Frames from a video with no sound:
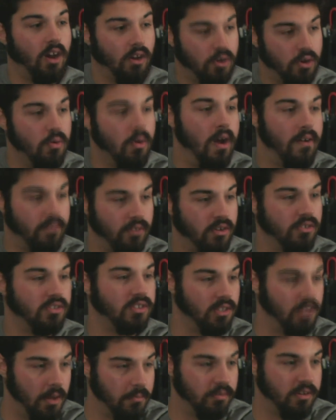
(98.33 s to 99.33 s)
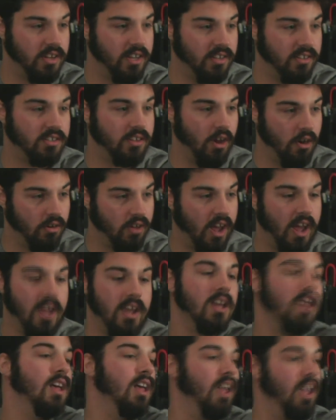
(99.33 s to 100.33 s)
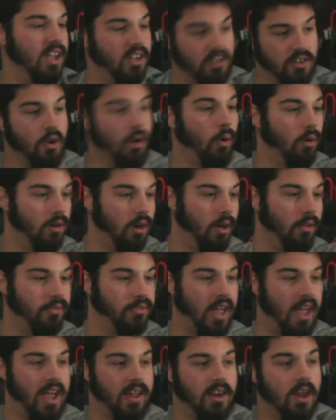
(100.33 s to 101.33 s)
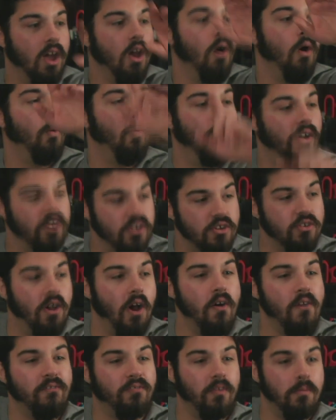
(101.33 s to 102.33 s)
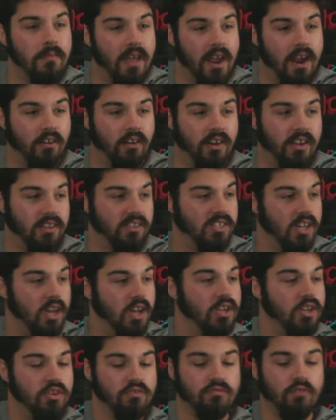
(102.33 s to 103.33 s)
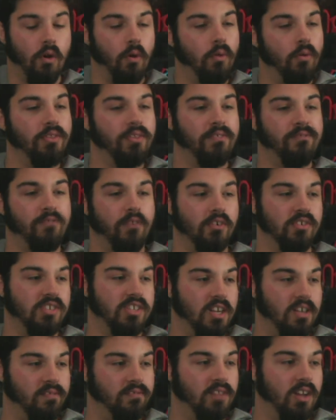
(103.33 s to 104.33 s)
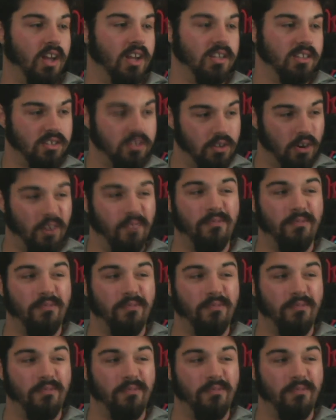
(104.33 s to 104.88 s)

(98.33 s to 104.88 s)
whoever your celebrity is. Okay, ignore all that. Where you go from there is you roll the first set of dice. There